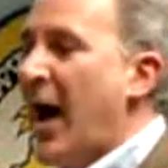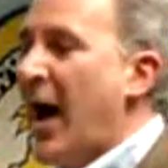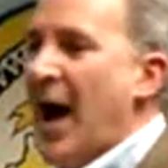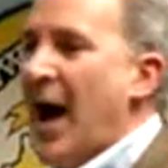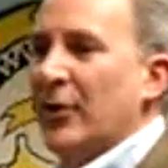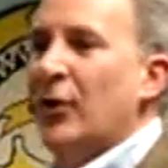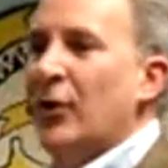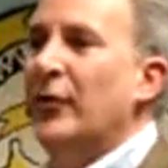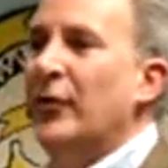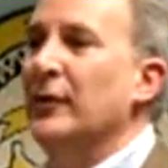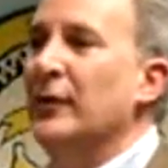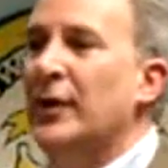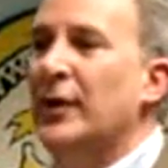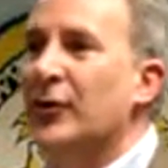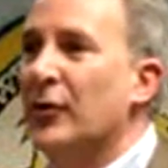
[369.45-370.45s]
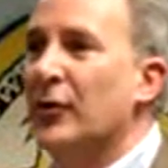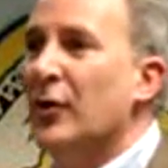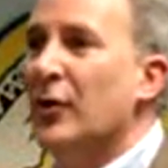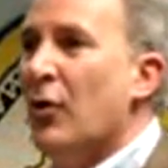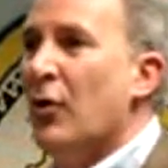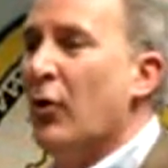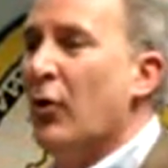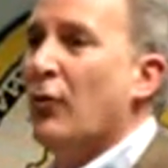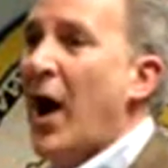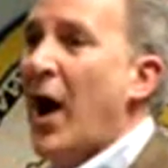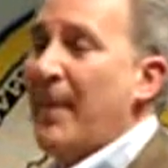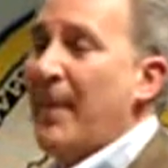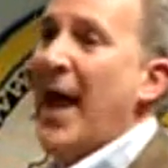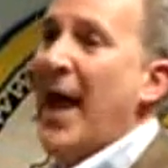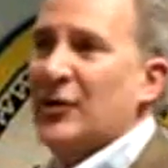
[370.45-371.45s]
I don't know that Linda or
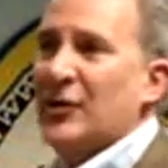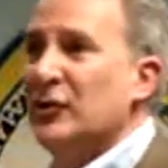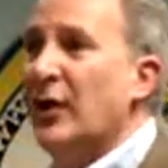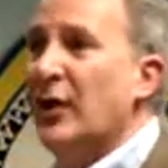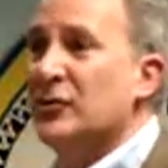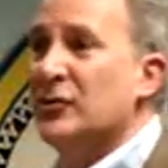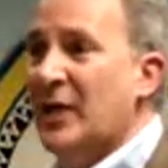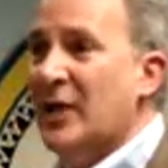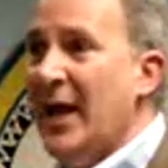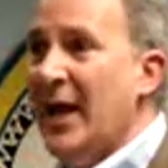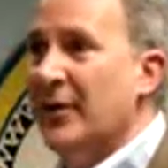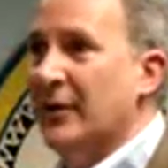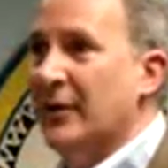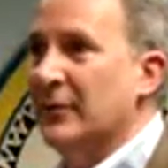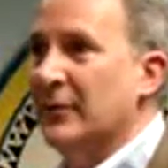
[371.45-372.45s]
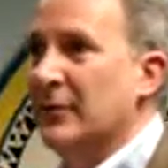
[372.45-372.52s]
Rob actually understand it.